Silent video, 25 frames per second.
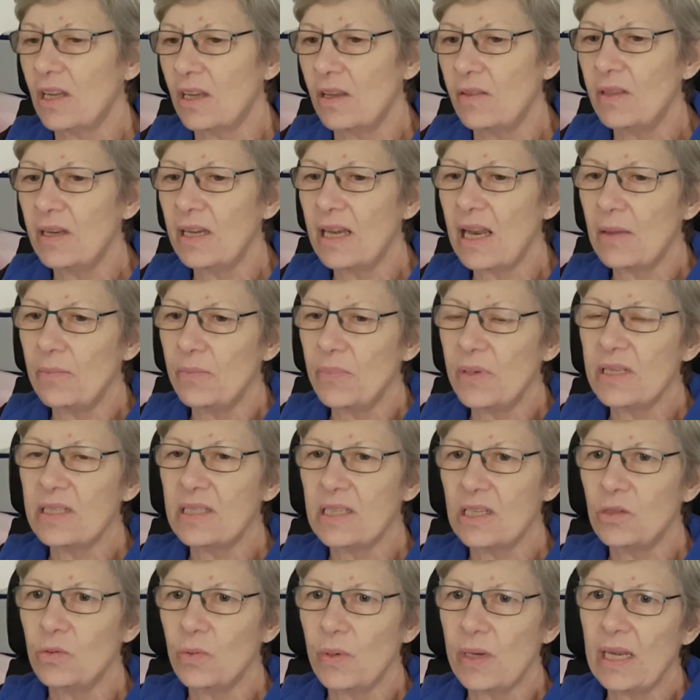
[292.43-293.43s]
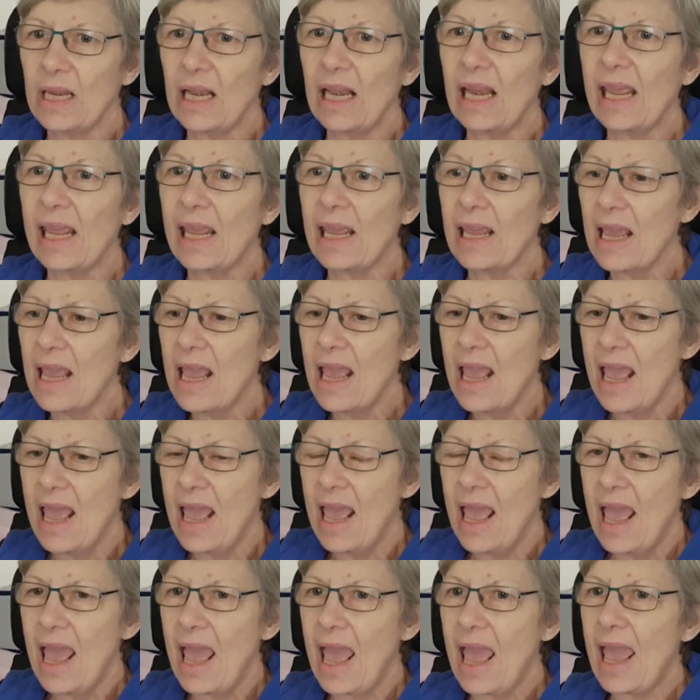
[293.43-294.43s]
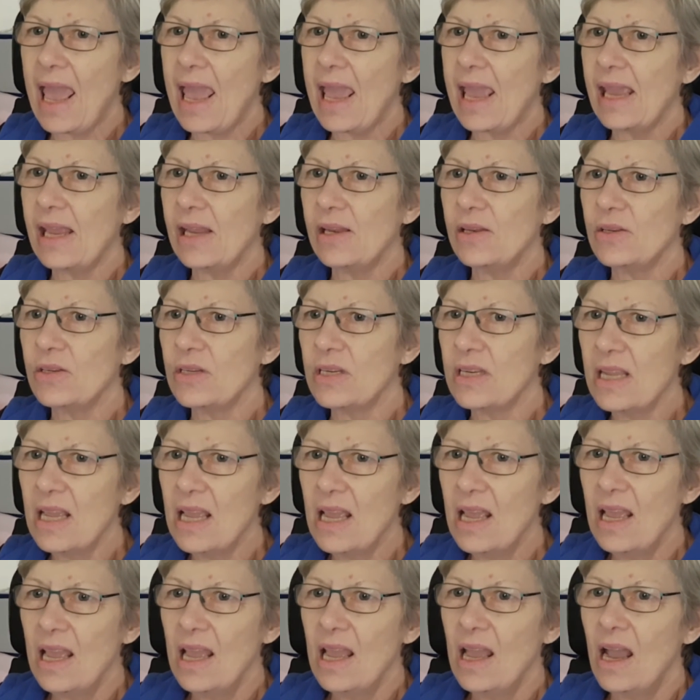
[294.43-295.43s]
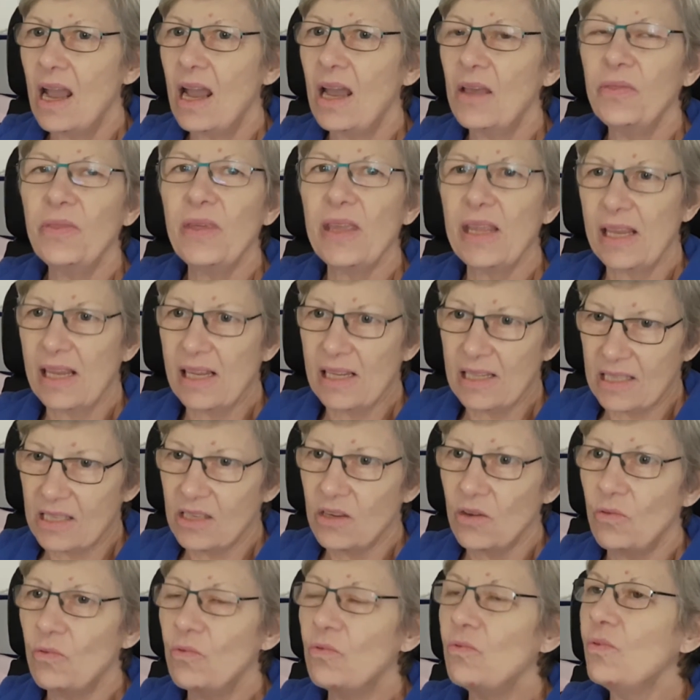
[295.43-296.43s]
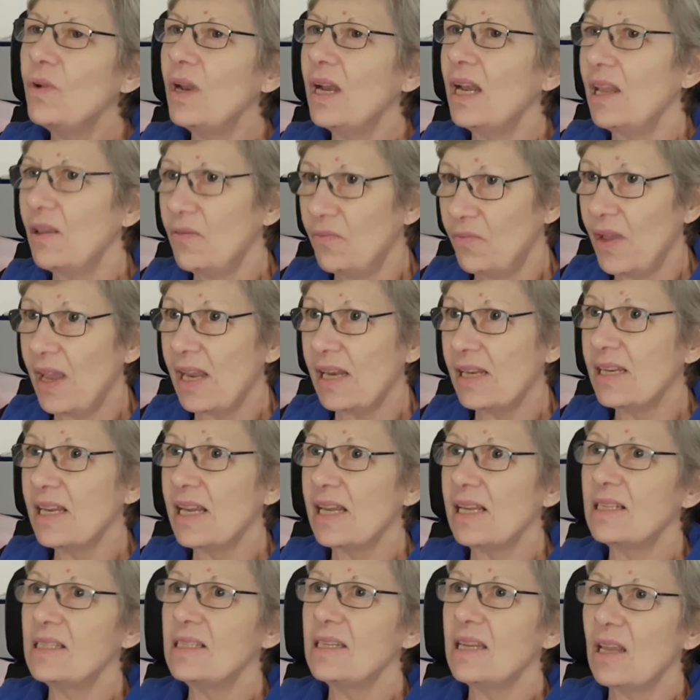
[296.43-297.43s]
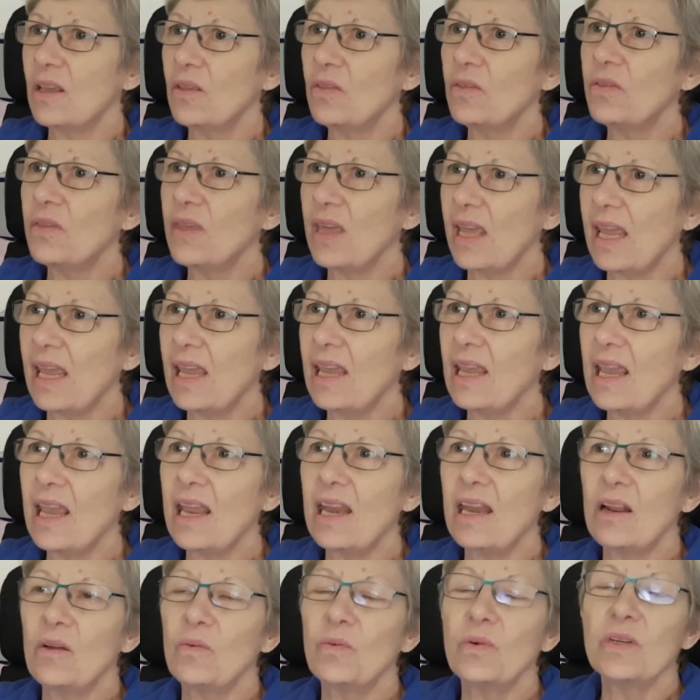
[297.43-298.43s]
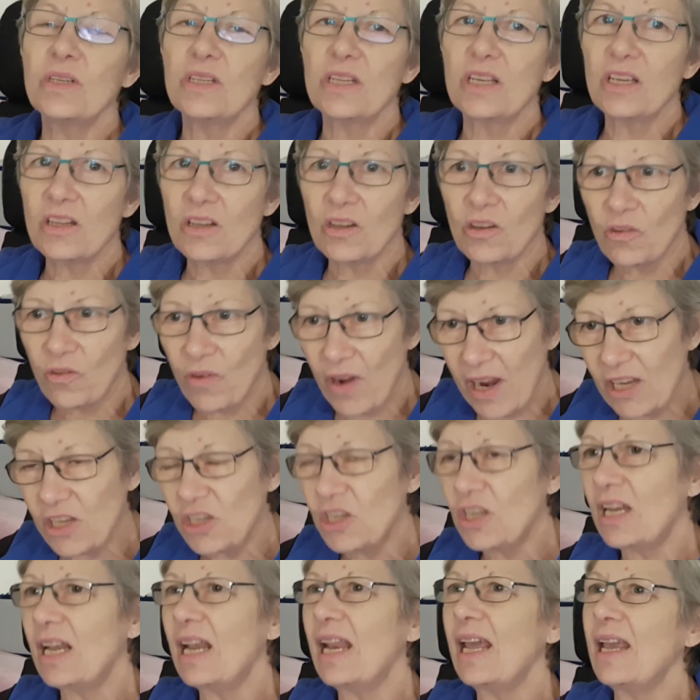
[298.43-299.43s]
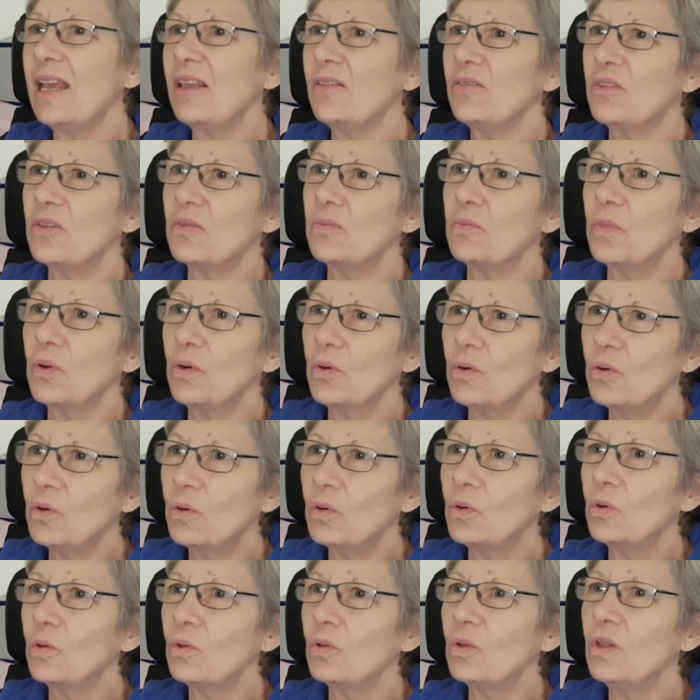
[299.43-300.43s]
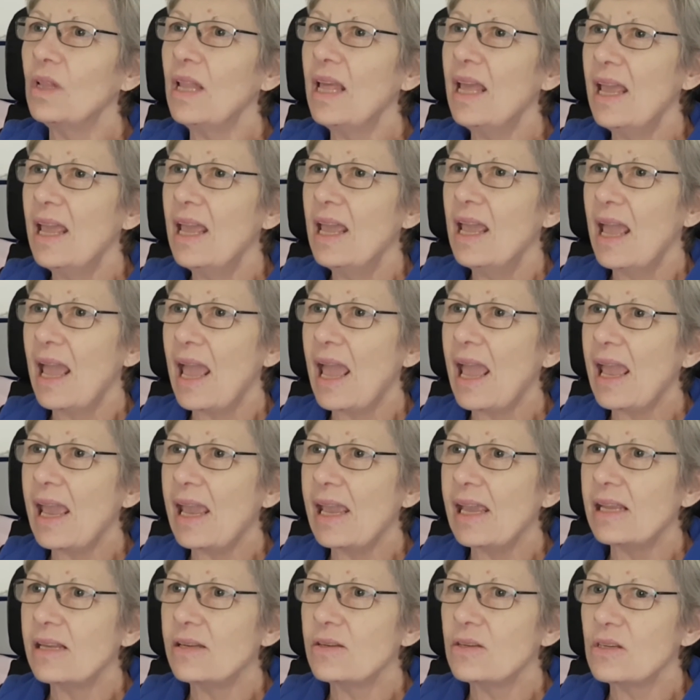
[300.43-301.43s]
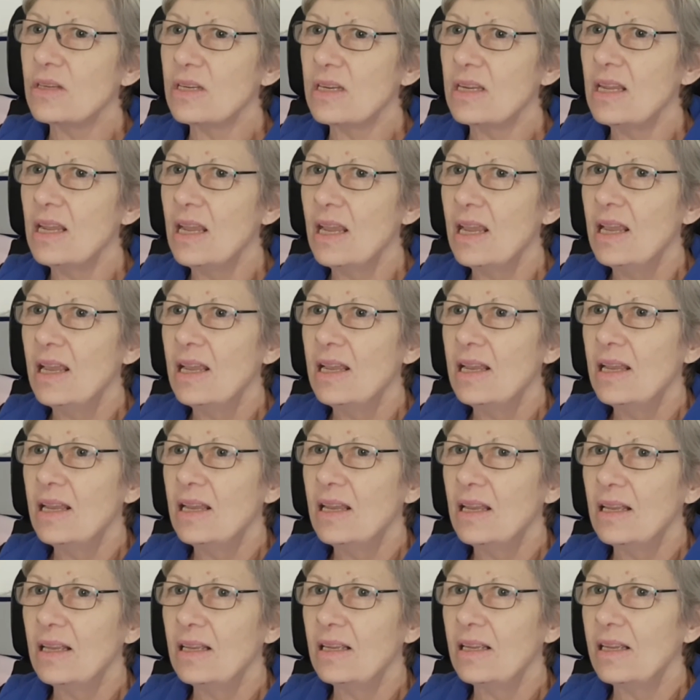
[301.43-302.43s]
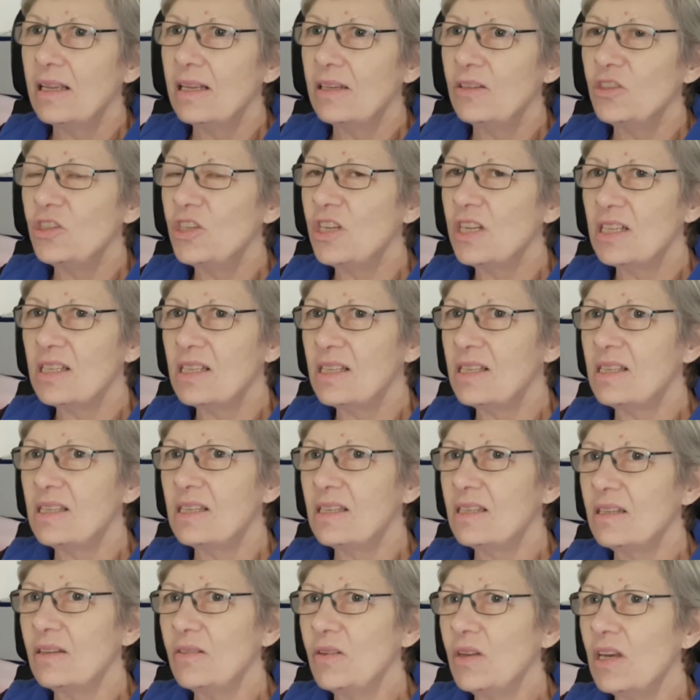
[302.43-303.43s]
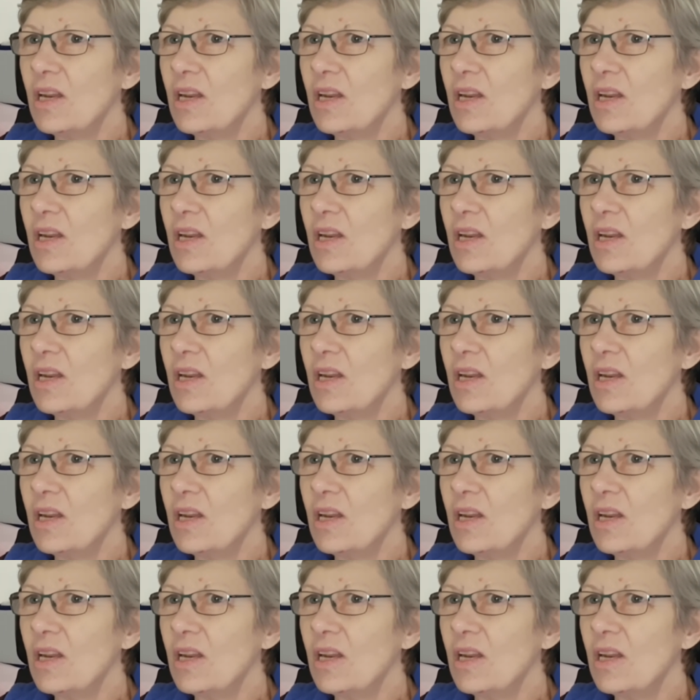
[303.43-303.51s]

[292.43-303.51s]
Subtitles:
numbers are dwindling, and I think it's a really fantastic thing, and I want to congratulate them all and just,